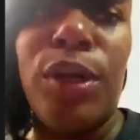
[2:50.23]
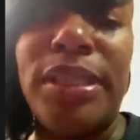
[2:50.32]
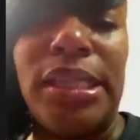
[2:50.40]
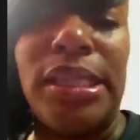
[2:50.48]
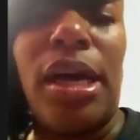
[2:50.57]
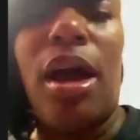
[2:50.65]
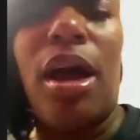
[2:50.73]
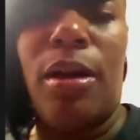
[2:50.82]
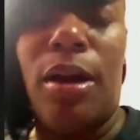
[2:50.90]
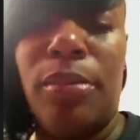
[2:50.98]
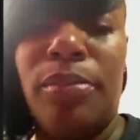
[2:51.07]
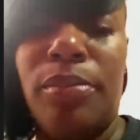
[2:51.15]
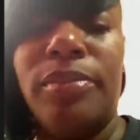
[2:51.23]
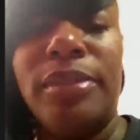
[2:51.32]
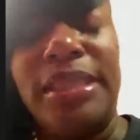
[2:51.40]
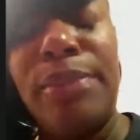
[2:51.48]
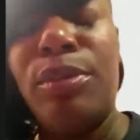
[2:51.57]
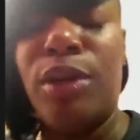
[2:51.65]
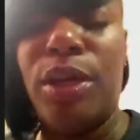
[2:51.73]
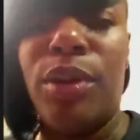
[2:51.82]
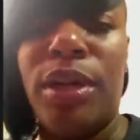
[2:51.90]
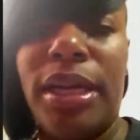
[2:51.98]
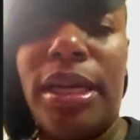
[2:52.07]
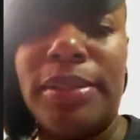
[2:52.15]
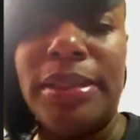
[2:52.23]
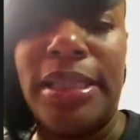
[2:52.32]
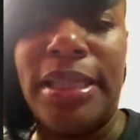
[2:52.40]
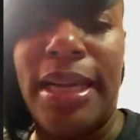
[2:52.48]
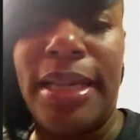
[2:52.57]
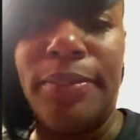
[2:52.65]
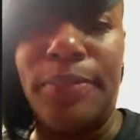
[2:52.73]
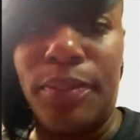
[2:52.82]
with Zahar, Z Marie, when it comes to that,